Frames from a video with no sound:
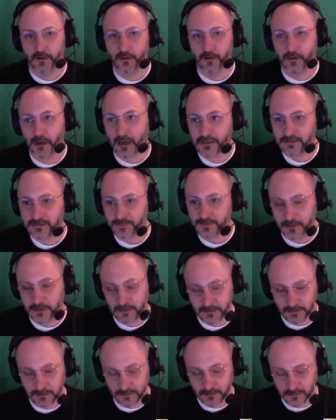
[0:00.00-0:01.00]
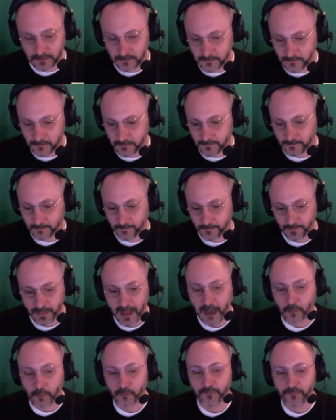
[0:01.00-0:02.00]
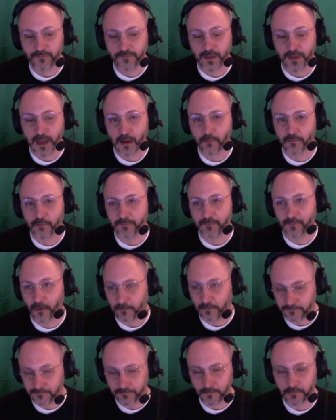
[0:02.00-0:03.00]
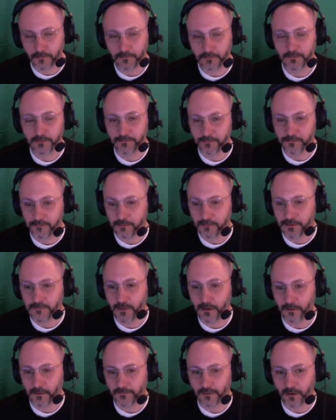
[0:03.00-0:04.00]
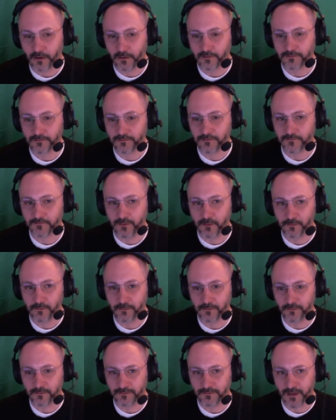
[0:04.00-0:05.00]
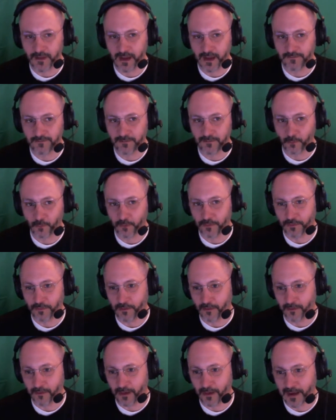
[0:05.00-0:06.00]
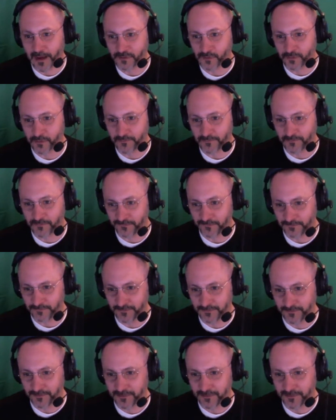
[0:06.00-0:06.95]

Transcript: I spent hours and hours on the phone and through email talking to developers, asking when their Android version